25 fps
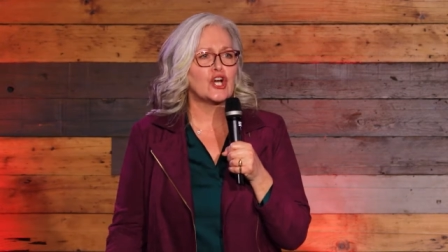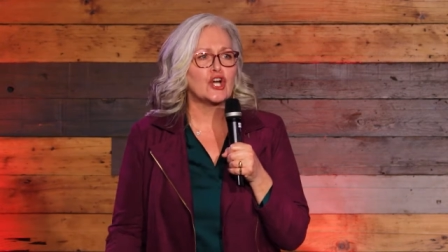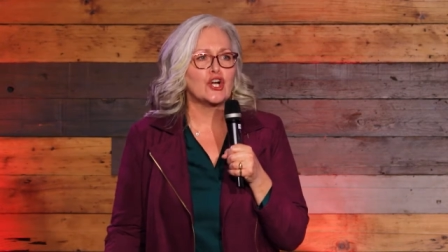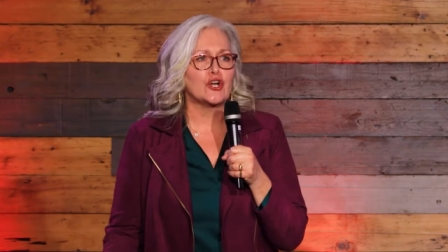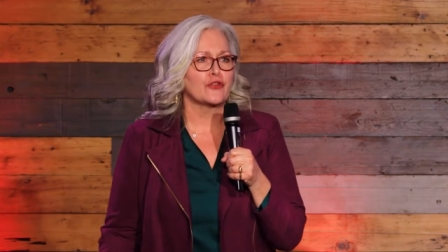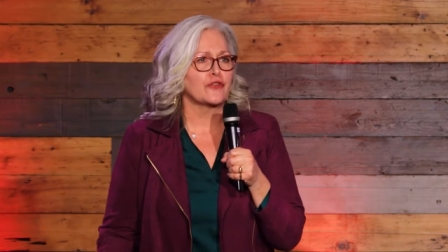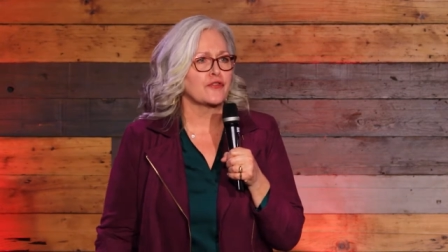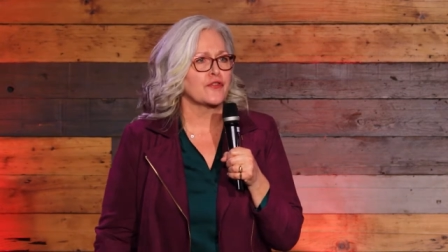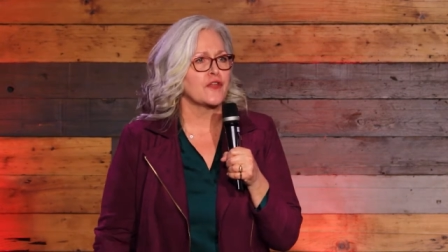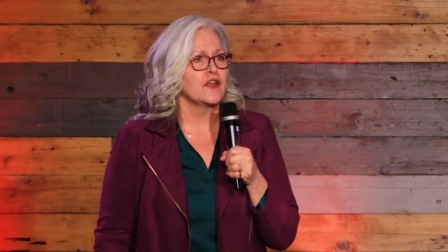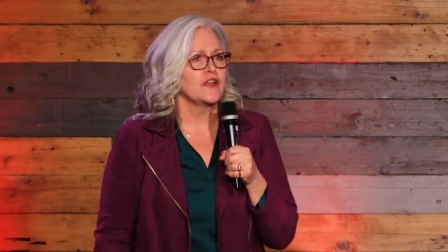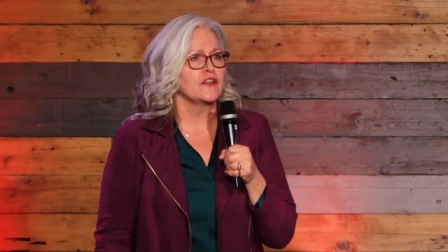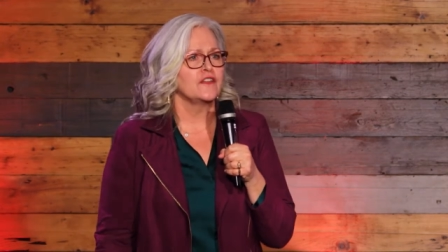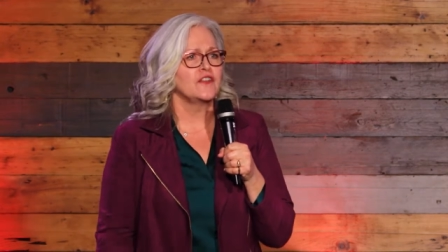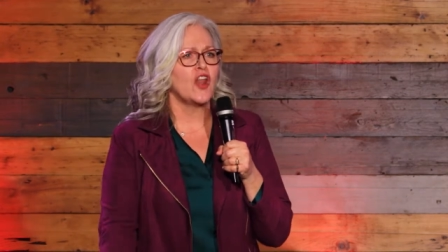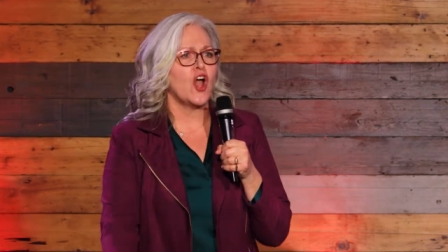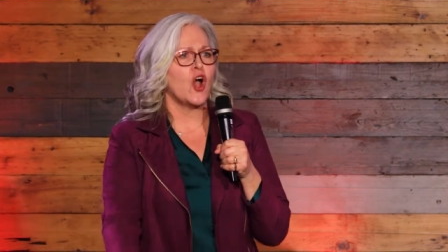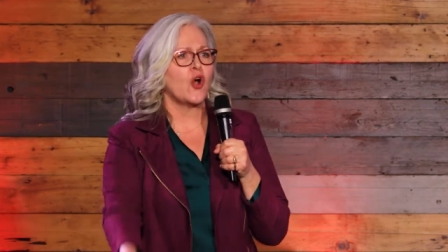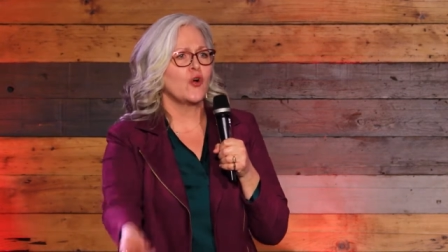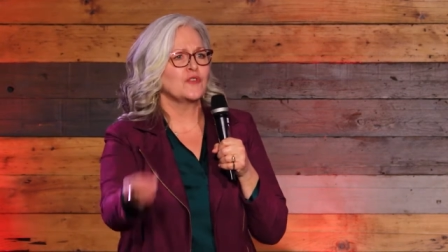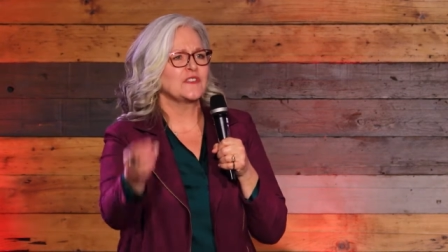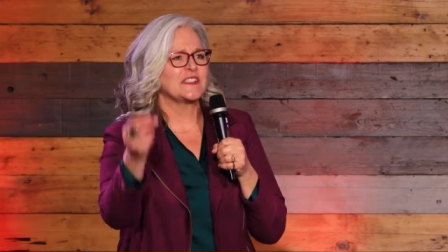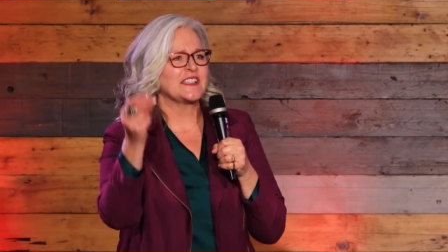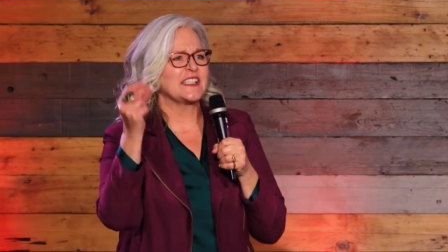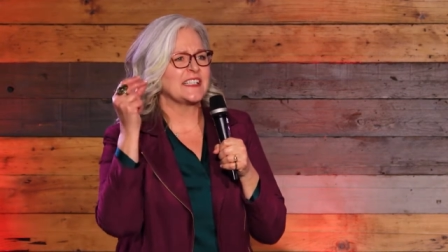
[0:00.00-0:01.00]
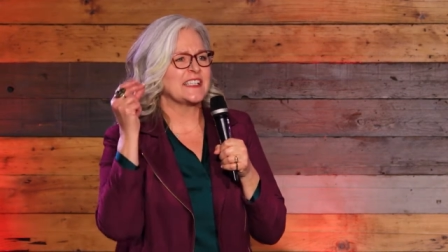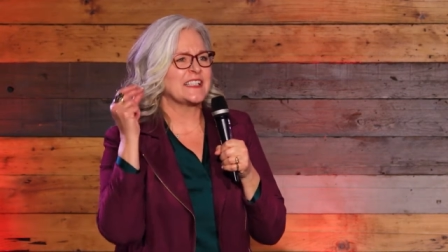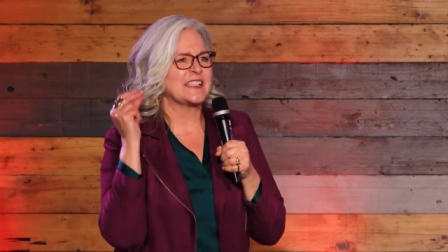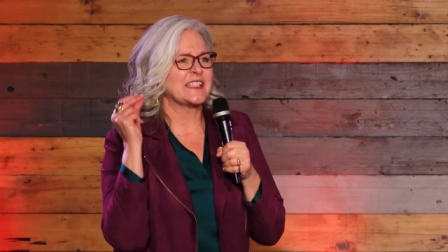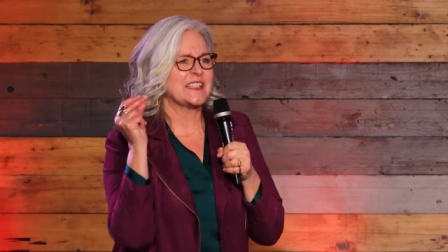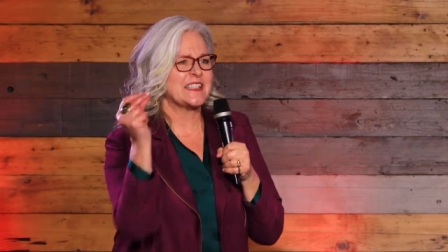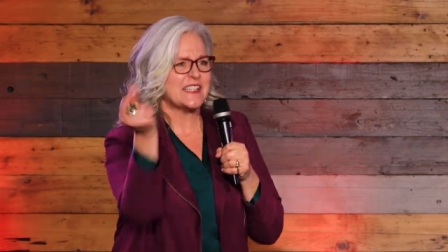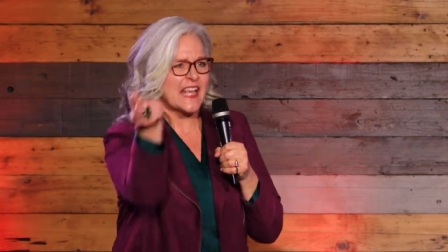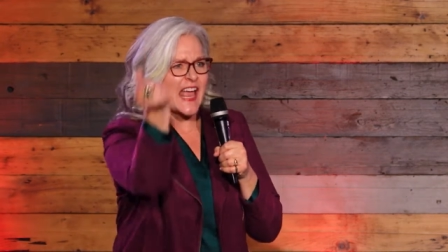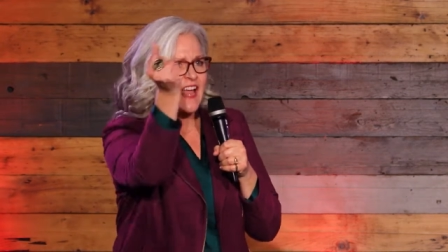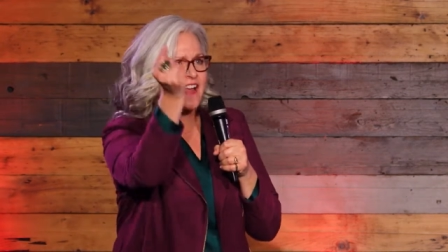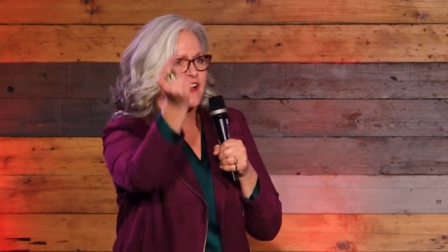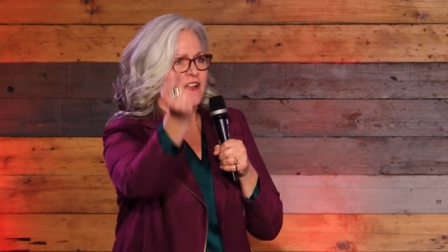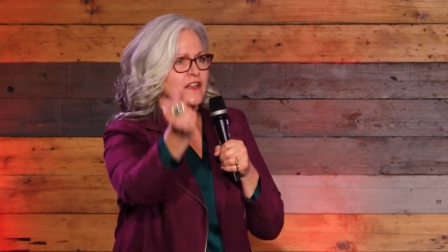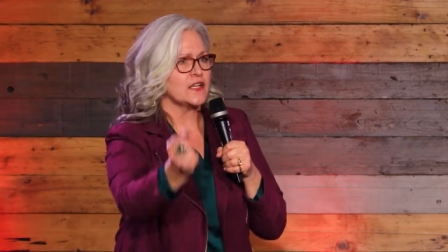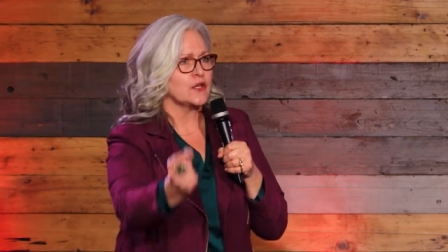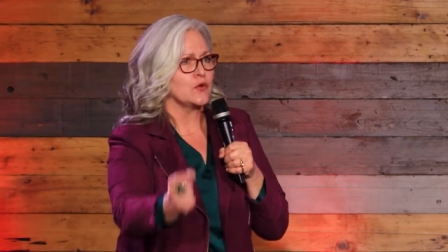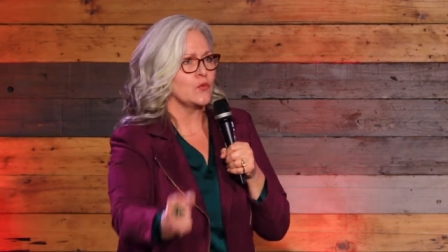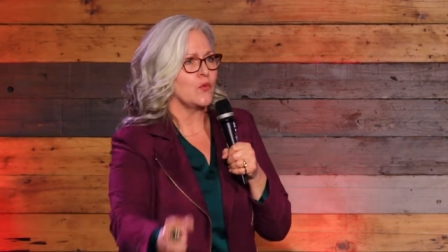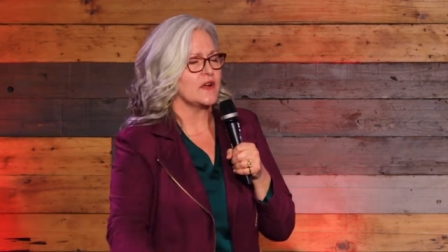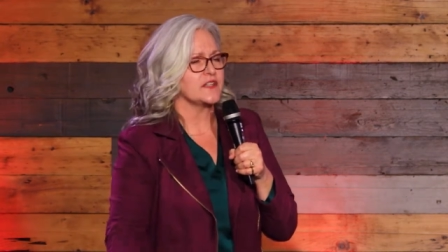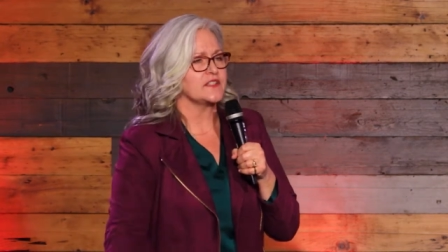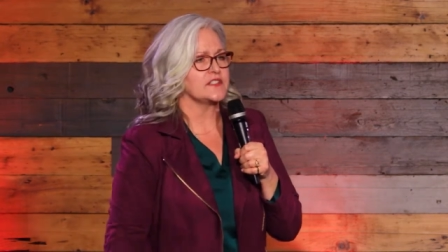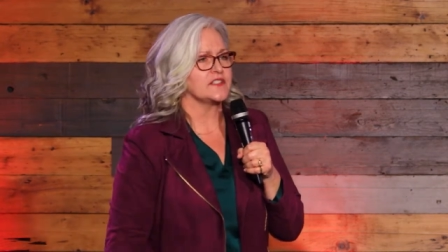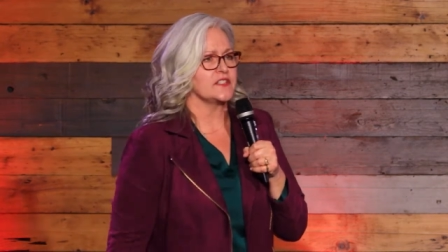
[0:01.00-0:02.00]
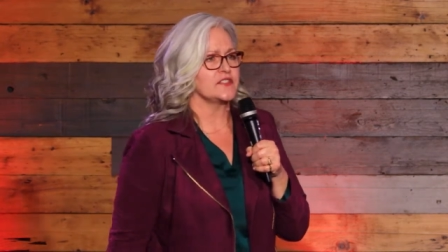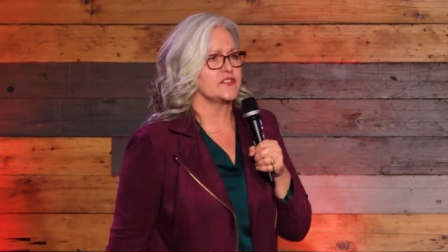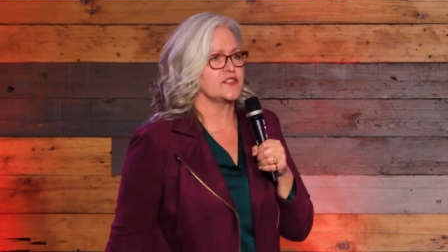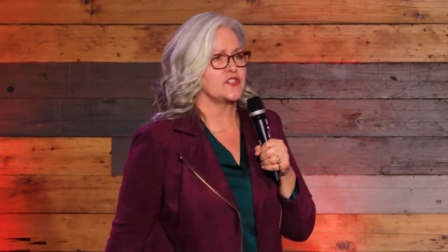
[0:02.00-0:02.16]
Earth knows exactly what to